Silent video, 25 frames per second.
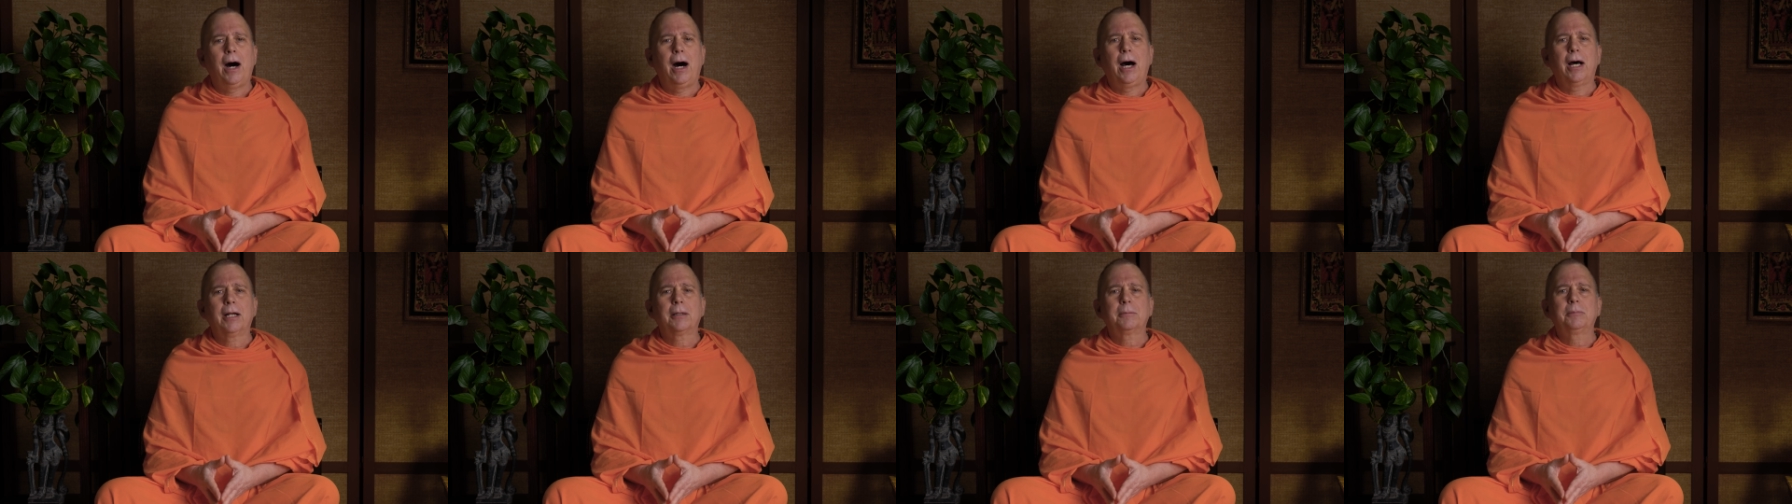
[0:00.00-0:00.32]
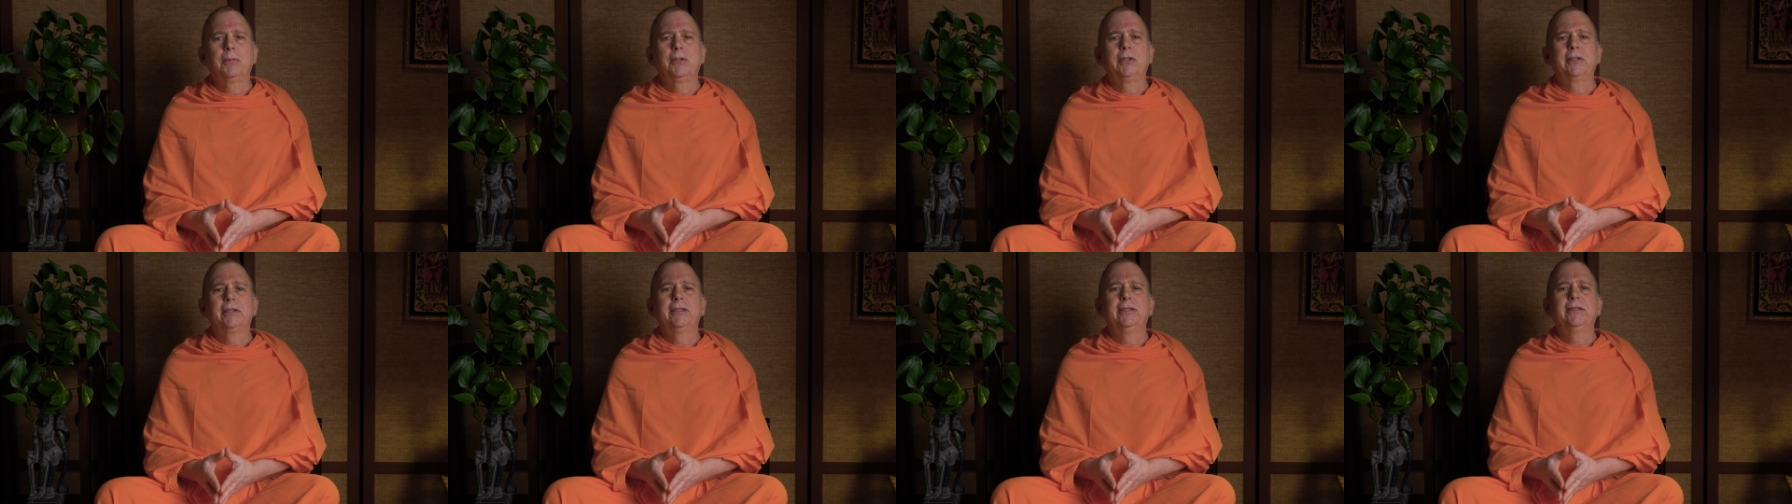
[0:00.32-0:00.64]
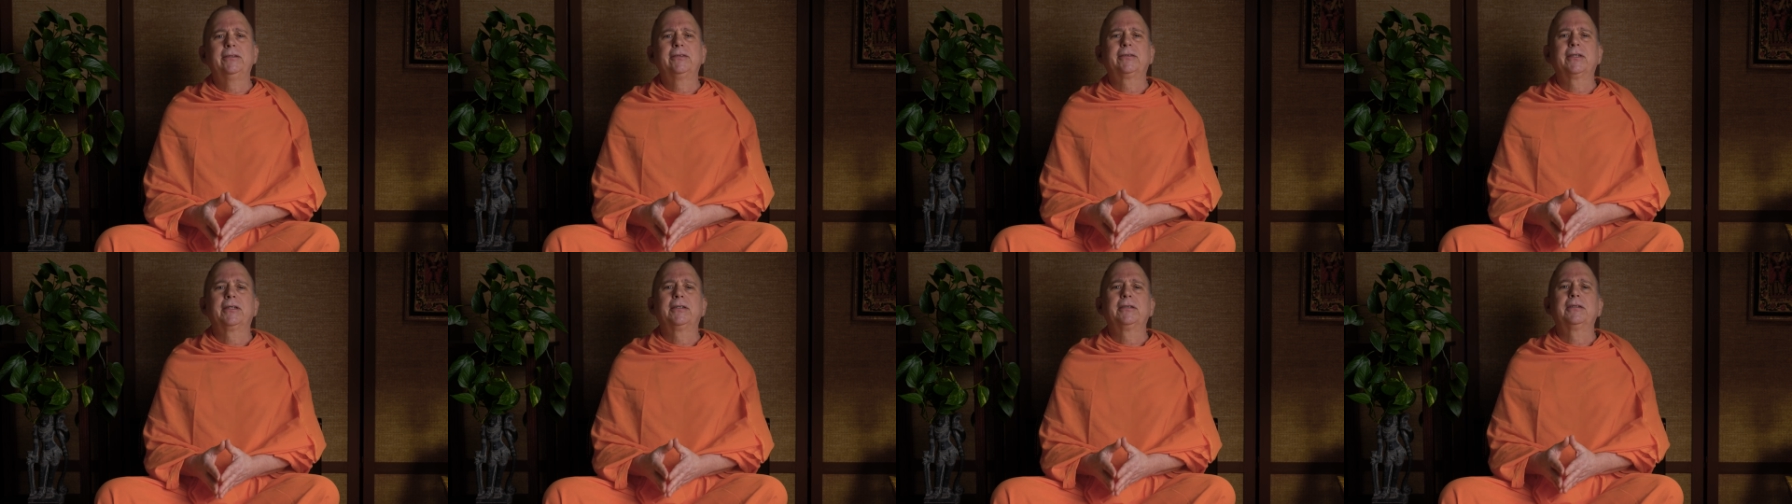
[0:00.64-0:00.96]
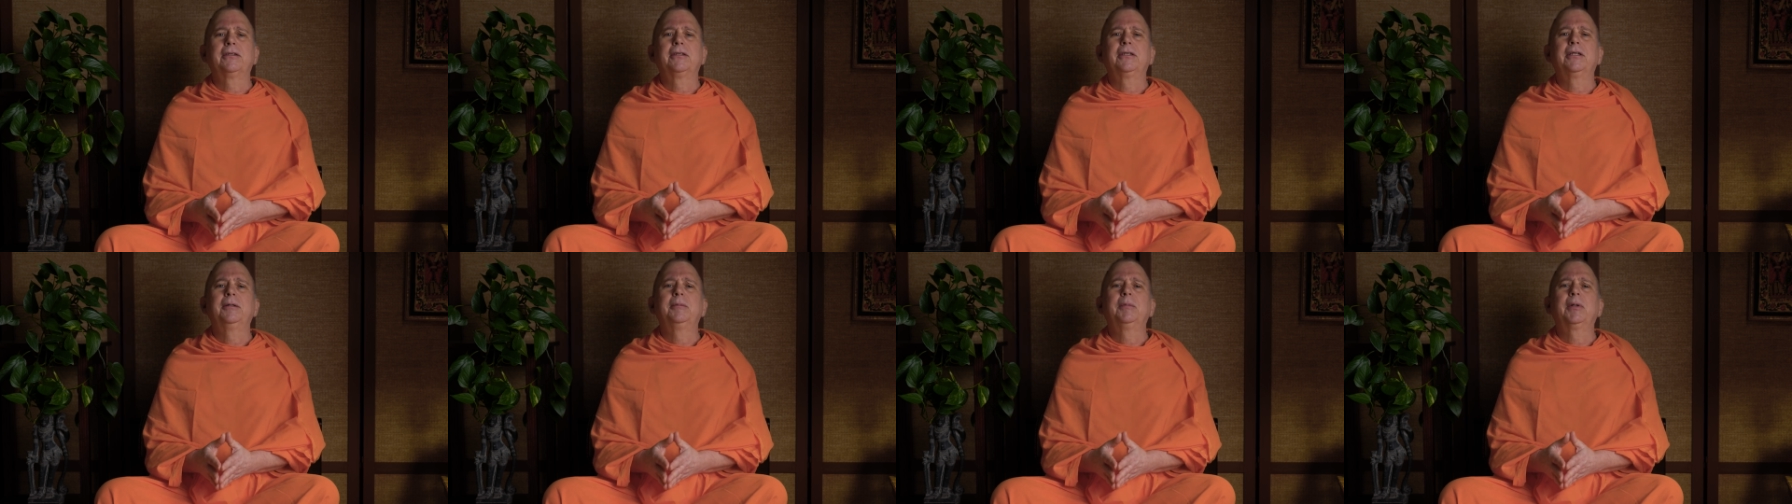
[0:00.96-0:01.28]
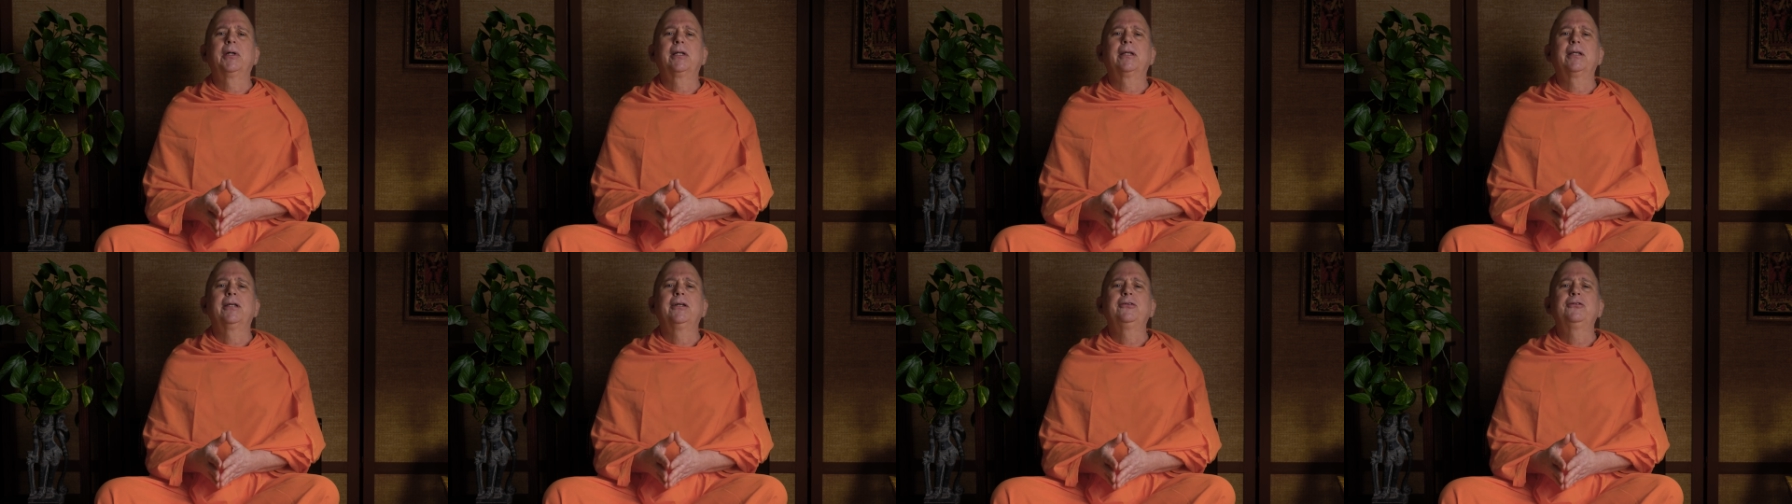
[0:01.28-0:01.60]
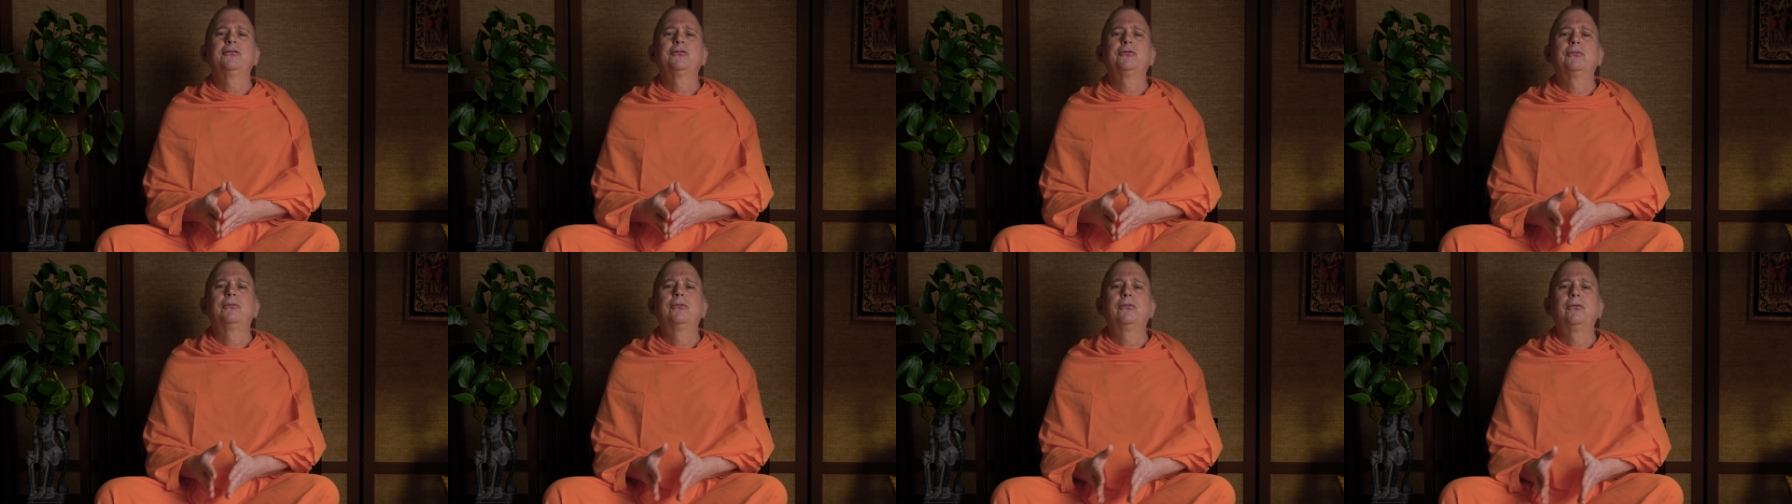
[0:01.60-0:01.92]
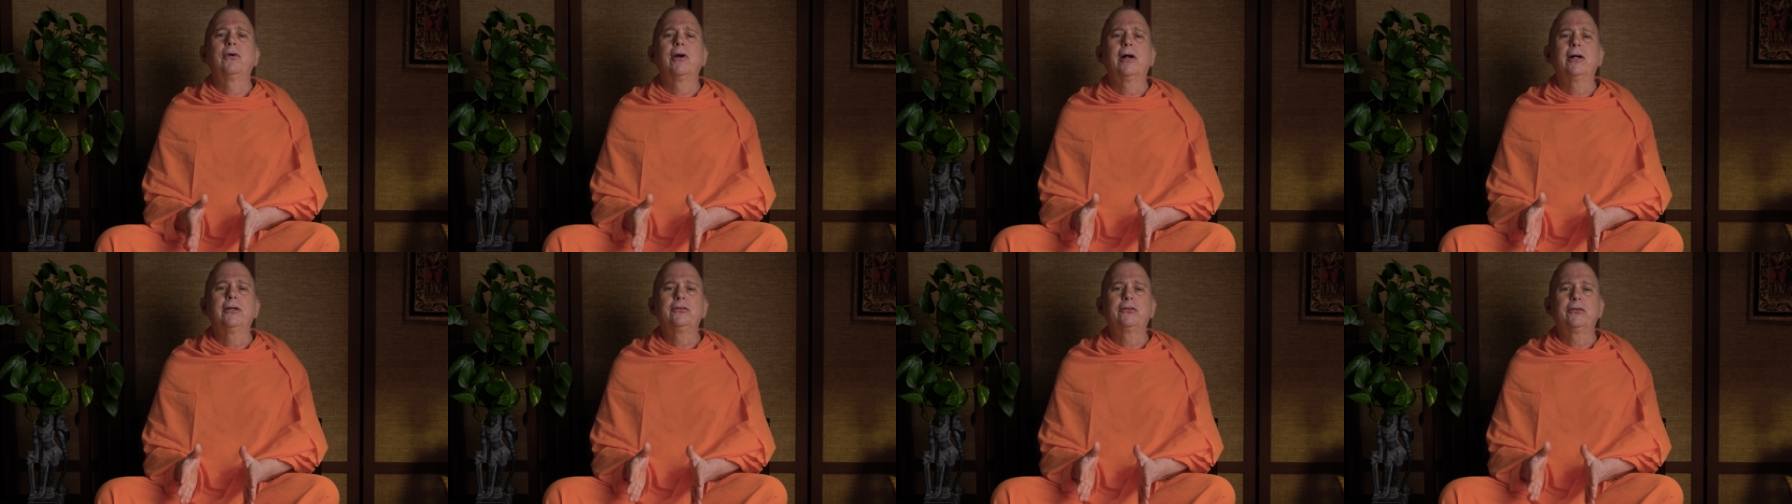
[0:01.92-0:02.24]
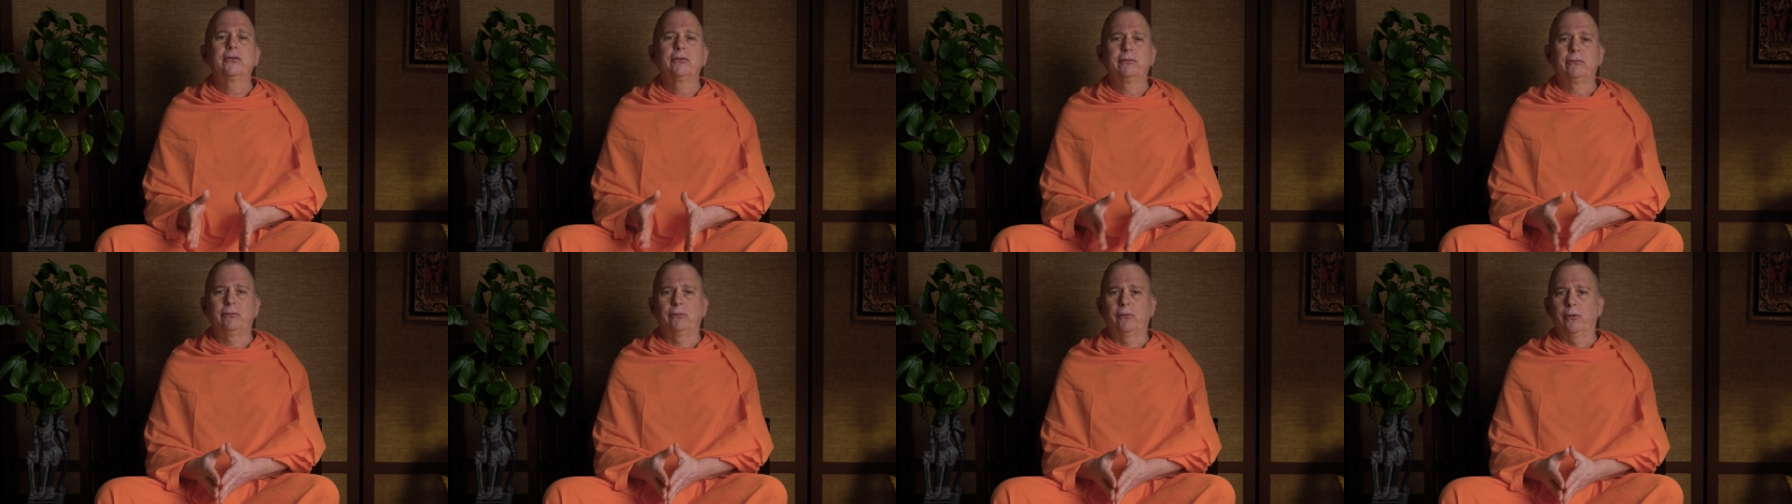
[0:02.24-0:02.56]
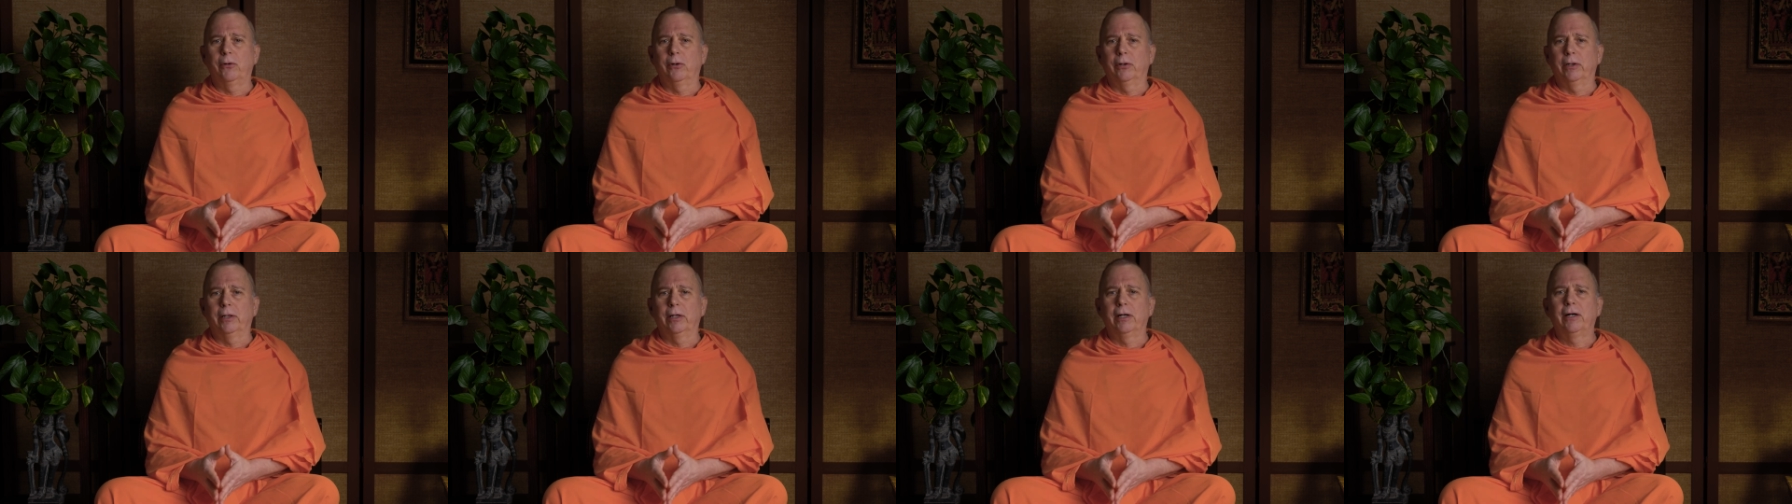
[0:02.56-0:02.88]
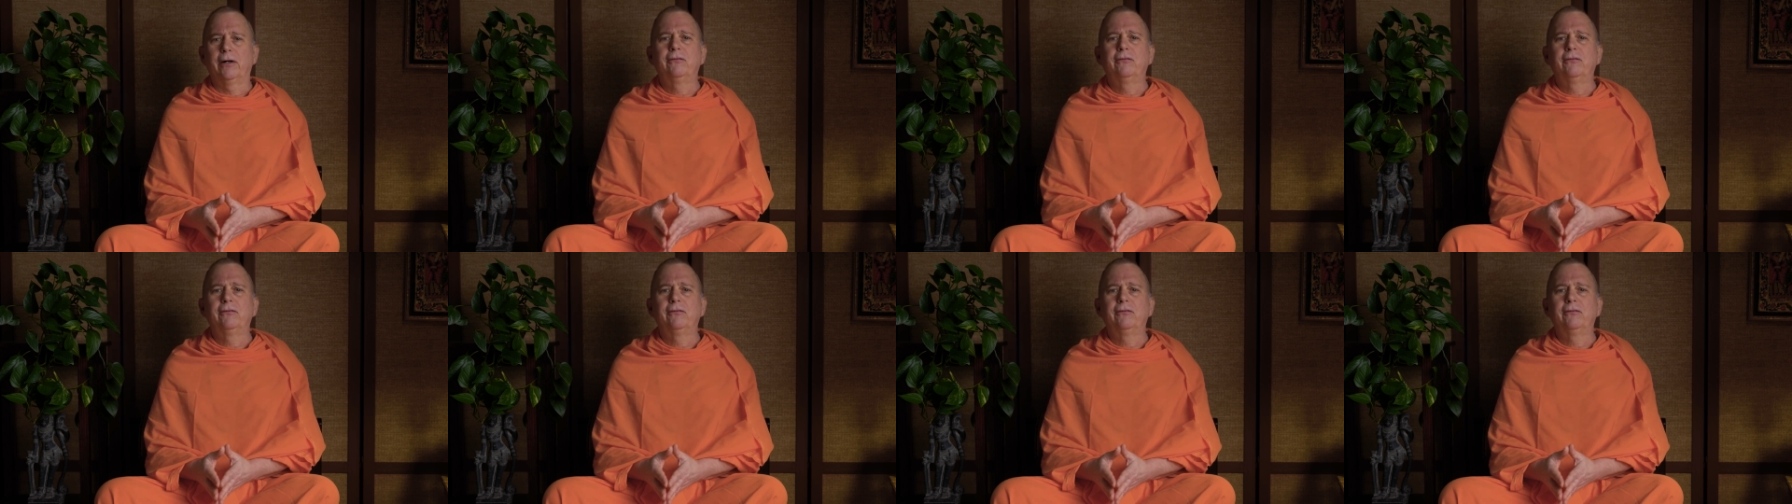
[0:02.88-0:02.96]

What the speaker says: Atma is a limitless reservoir